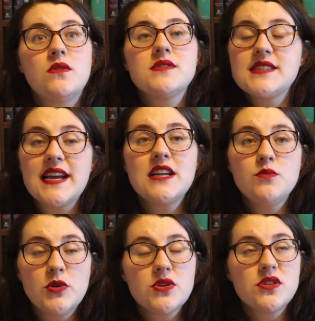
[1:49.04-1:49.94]
second
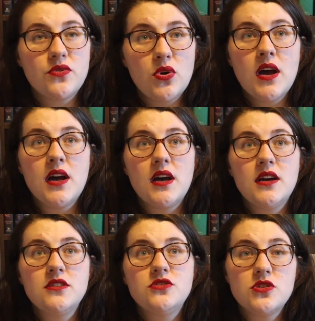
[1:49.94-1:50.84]
books for
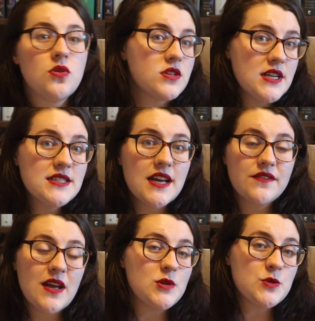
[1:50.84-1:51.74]
her do not tend to
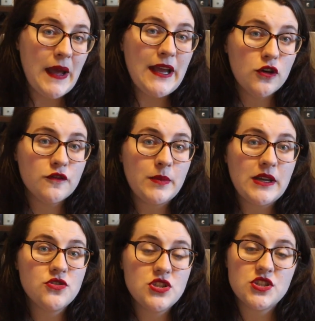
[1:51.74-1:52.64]
have that much payoff
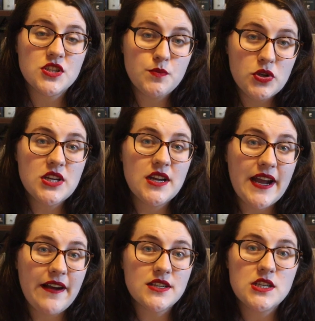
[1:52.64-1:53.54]
because she's just putting her
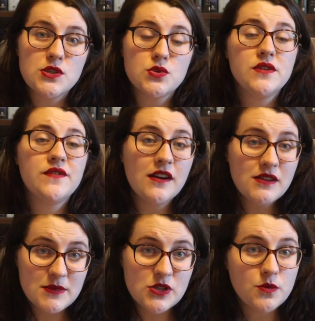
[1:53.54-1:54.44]
characters into a very
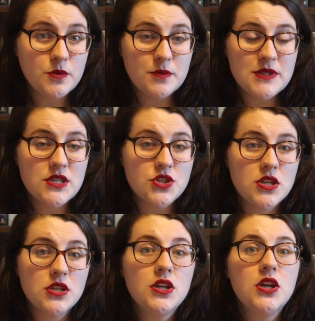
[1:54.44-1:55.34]
miserable
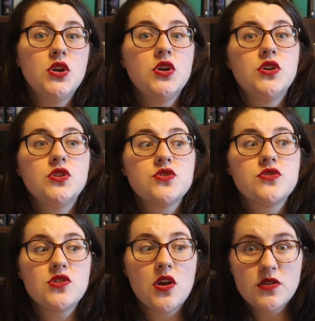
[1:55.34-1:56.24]
position
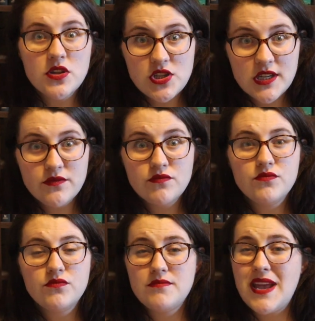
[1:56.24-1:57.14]
so that she
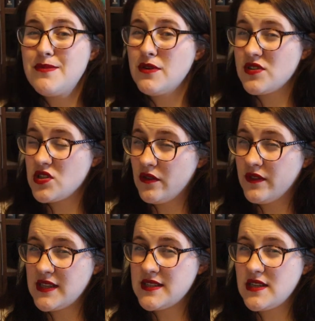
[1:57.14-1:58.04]
can maybe resolve
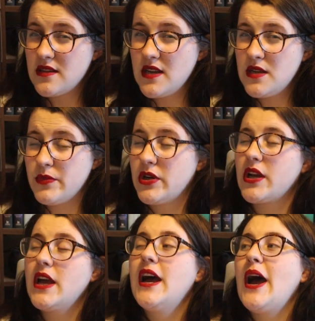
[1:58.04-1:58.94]
things in the third
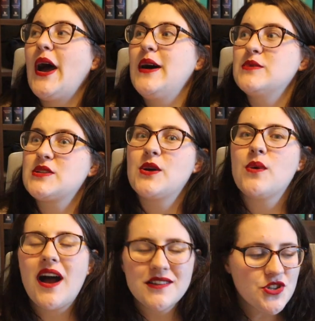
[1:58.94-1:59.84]
book.
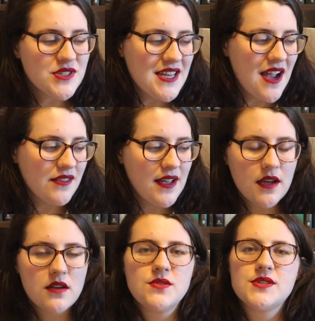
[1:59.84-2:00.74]
So I shall see how that
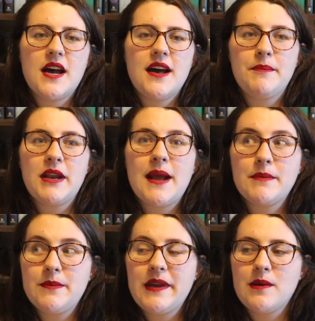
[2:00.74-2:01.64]
goes, but I am
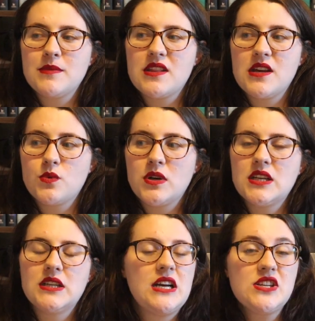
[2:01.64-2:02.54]
going to pick up the third
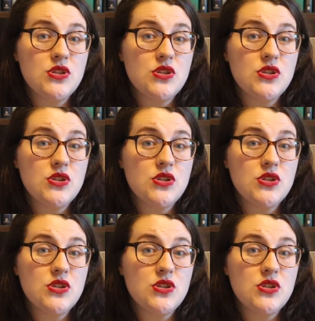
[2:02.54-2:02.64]
one as